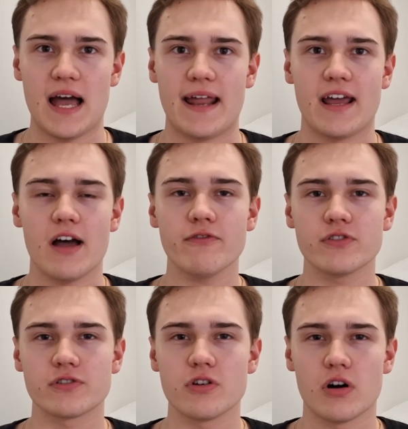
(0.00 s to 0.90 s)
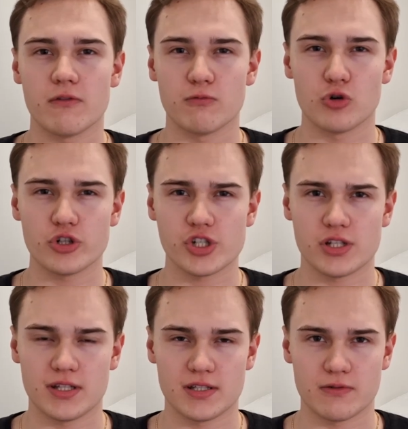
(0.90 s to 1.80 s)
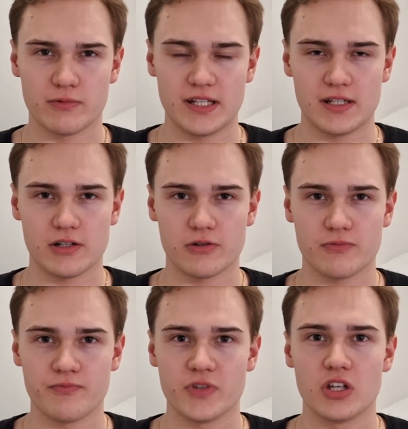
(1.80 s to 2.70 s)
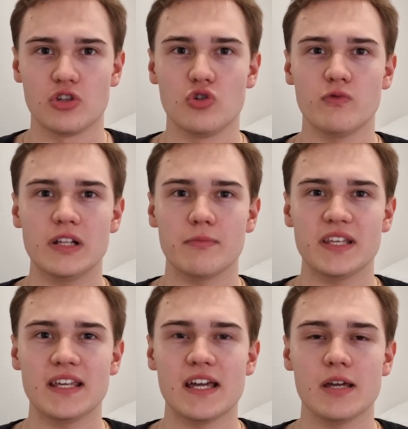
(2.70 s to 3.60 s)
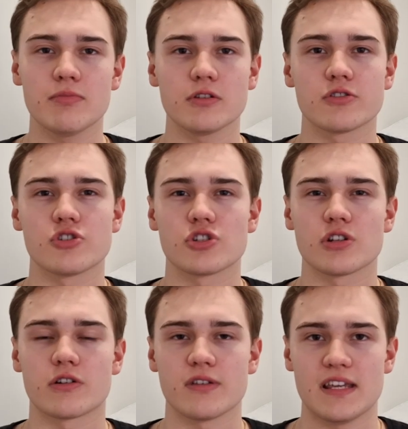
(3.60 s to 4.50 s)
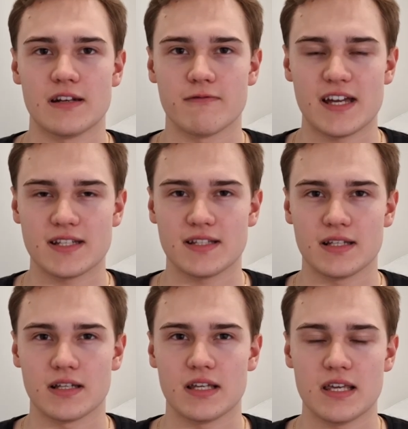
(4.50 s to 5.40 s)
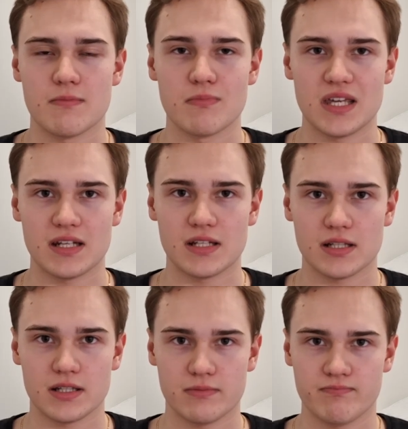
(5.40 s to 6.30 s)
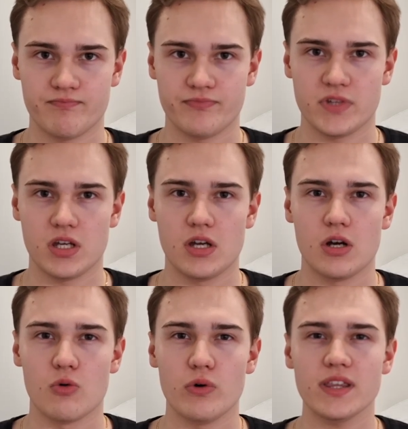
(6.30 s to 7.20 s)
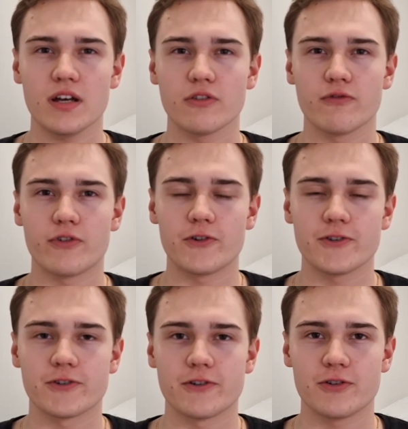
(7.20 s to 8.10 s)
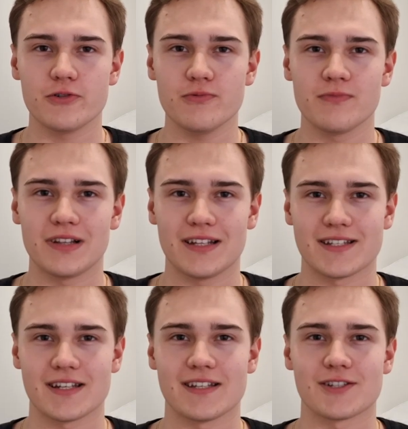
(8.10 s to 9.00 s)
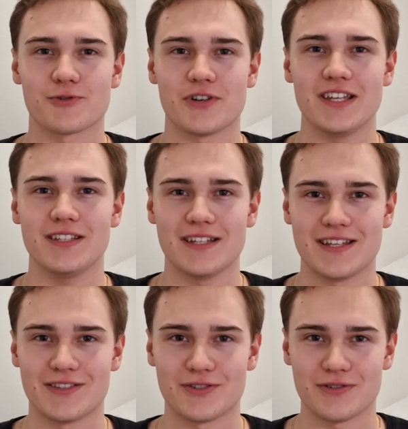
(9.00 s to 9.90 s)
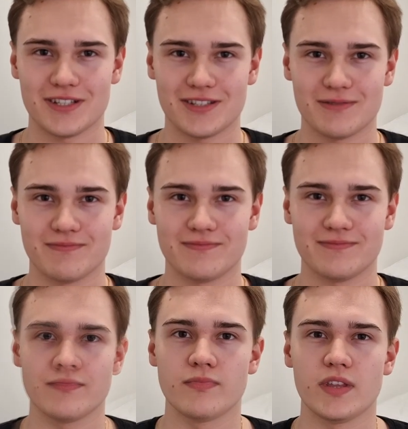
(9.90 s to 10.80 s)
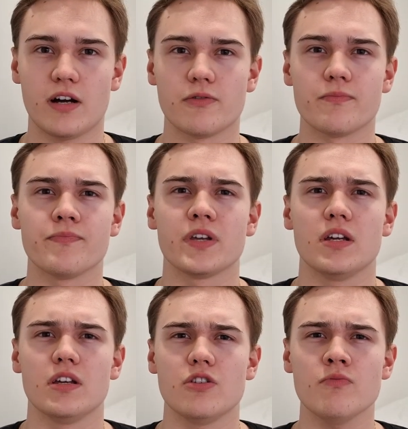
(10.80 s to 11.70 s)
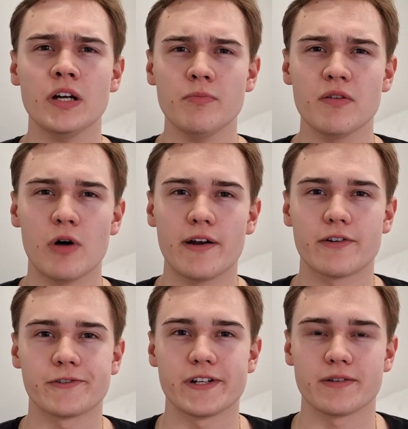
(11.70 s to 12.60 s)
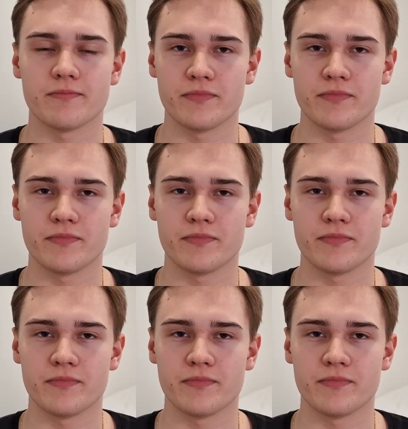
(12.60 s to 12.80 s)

And after you have watched this video, you will be able to start investing immediately. Without further ado, let's get straight into it. Now, you might be wondering,